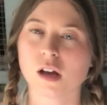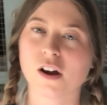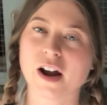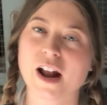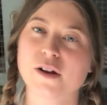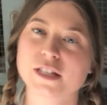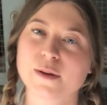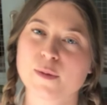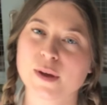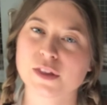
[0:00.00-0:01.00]
All right, now it's time
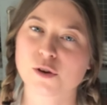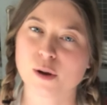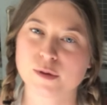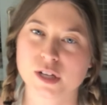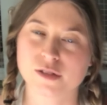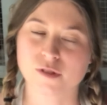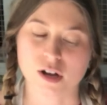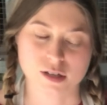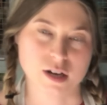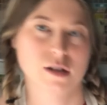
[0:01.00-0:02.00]
to make the cream cheese
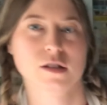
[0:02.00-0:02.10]
frosting.